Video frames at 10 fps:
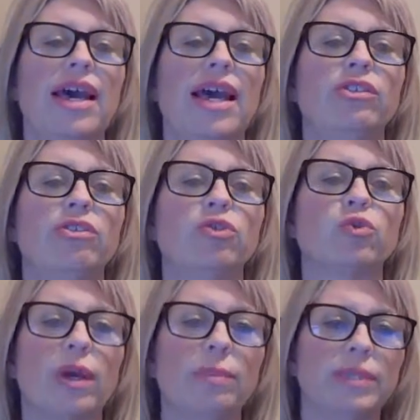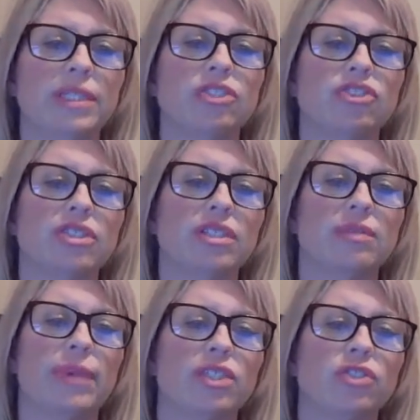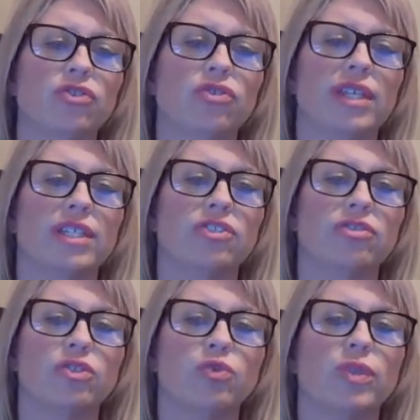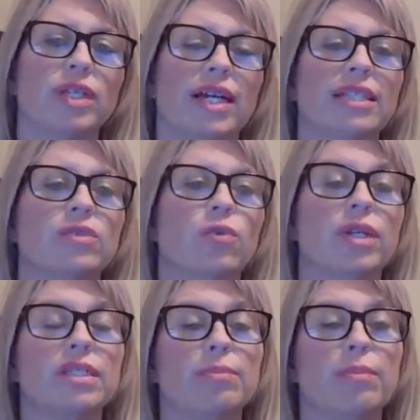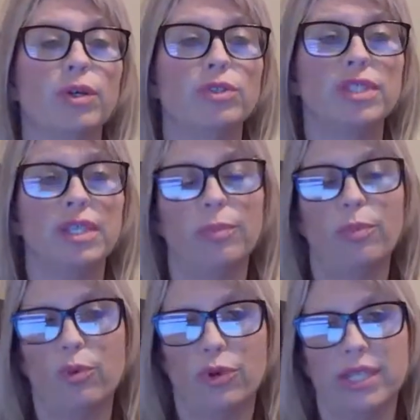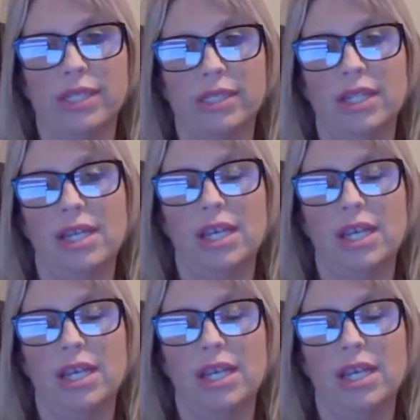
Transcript: and use repetition to make sure that students realize what is most important.